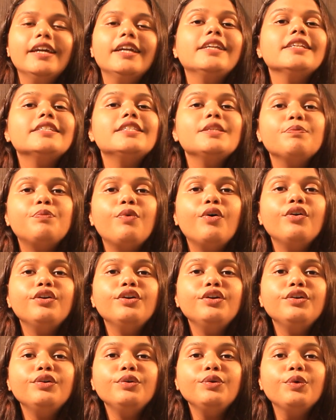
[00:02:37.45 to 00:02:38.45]
It is
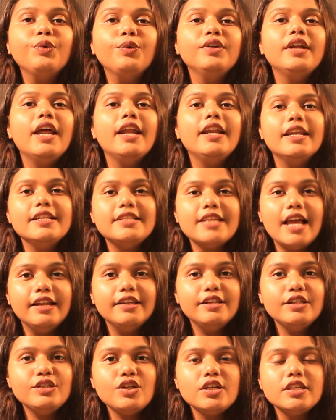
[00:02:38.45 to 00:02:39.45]
important to note that the
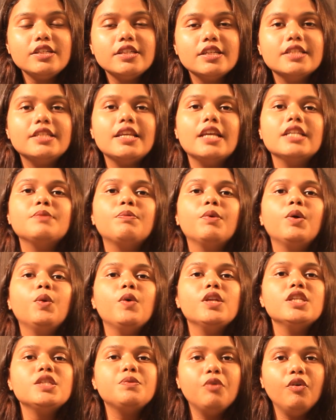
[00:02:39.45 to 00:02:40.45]
salary changes as per
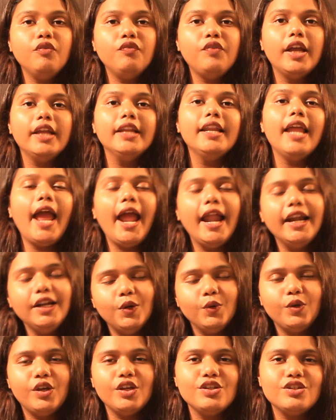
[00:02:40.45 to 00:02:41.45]
one's profile and
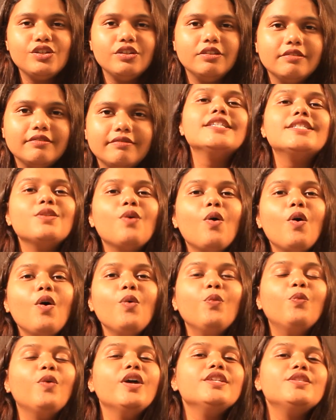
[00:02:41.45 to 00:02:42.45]
location.
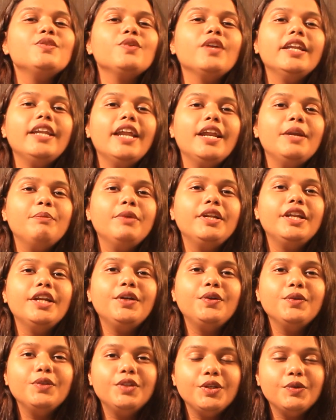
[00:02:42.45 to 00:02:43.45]
So once you get
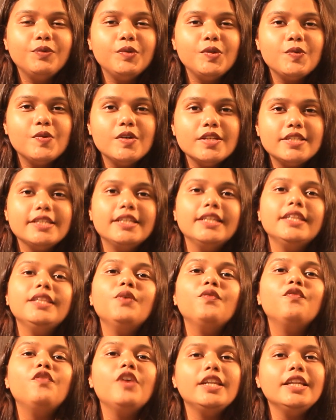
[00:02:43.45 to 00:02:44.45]
admitted to the university,
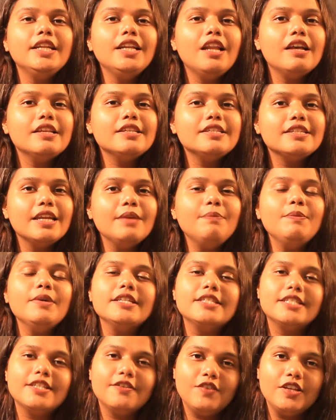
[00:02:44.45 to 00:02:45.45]
the very last step
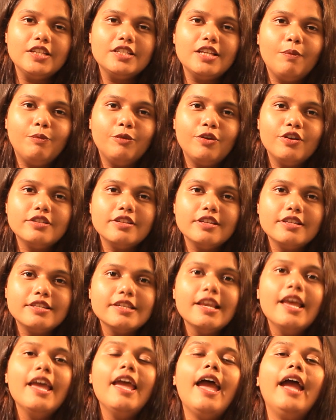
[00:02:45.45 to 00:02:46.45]
is the visa
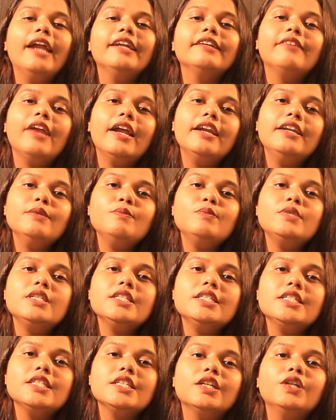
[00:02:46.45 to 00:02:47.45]
process. And GradDreams
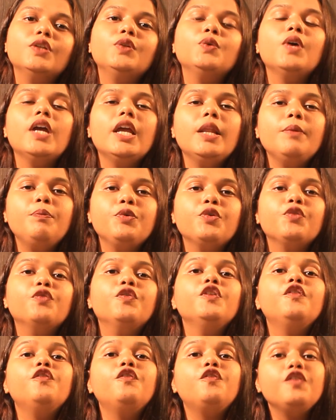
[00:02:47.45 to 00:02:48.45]
is here to help you
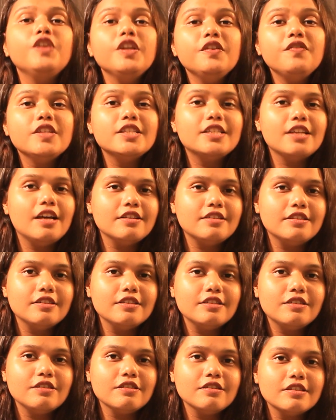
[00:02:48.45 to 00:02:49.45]
with free visa
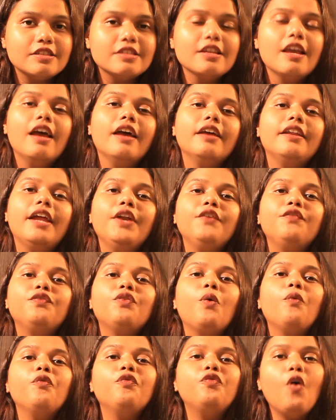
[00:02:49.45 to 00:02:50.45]
assistance, right
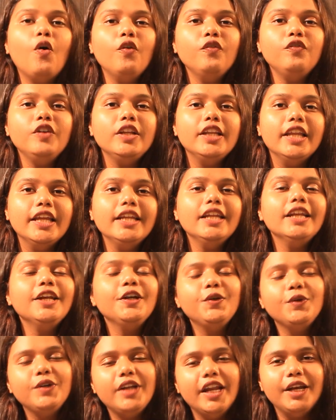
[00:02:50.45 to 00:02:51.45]
from form filling
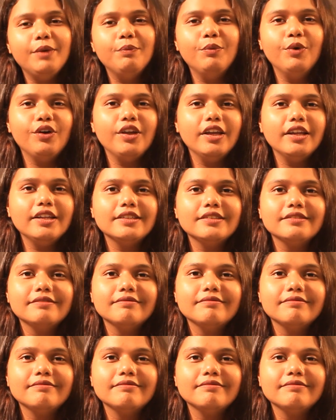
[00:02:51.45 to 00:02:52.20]
to date booking.